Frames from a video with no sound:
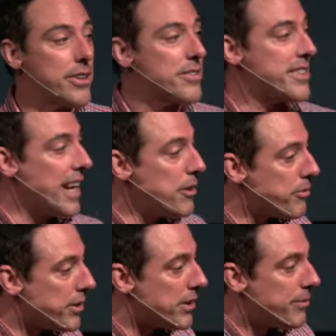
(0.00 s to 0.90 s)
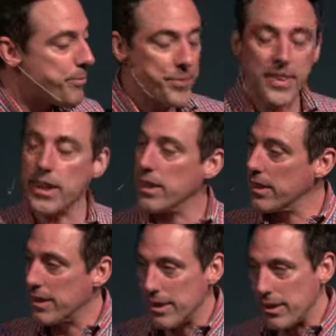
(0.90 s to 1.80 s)
it's David,
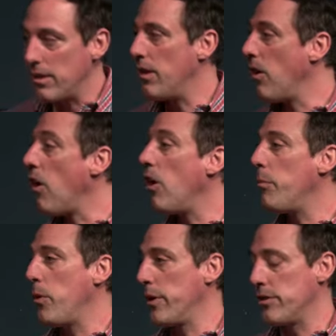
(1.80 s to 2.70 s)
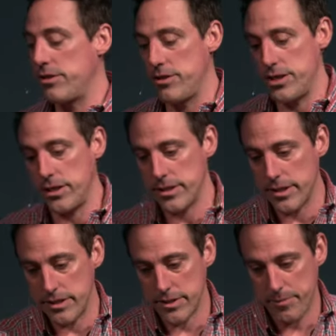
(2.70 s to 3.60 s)
all points to
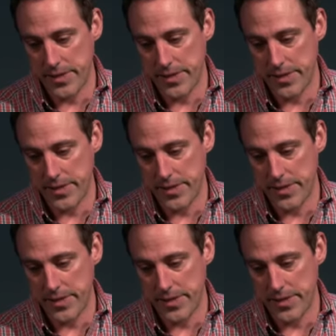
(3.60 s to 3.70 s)
Jesus.